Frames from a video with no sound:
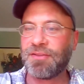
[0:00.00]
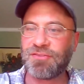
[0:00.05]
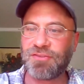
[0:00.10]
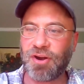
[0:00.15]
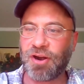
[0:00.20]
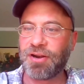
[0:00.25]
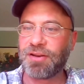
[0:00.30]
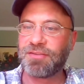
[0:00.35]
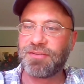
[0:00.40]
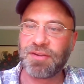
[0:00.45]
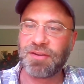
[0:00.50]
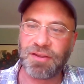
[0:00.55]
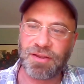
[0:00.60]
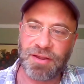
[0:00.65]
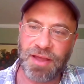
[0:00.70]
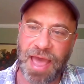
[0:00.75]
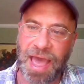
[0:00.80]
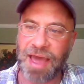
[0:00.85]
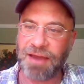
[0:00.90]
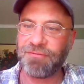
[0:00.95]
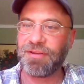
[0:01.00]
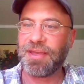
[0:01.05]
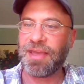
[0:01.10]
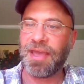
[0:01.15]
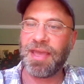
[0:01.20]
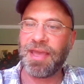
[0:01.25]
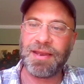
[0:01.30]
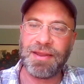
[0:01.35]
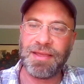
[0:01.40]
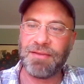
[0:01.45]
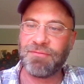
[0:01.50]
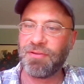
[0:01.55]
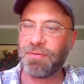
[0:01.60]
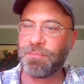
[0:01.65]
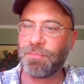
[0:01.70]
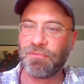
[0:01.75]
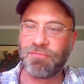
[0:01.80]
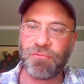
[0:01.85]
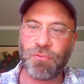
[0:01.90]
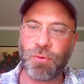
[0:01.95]
started to advocate
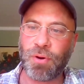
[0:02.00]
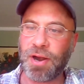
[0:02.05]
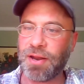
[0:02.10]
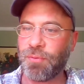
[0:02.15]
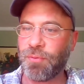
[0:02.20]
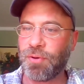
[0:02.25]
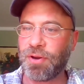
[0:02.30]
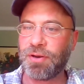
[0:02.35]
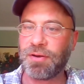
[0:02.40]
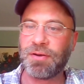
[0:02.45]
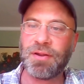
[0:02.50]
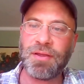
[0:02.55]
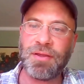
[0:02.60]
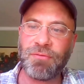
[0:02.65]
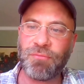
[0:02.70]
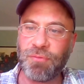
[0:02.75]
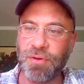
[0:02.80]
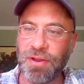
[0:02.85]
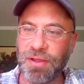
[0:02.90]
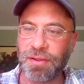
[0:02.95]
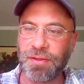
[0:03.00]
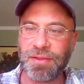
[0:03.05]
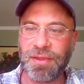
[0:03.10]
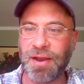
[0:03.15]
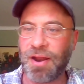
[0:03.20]
even before anyone really,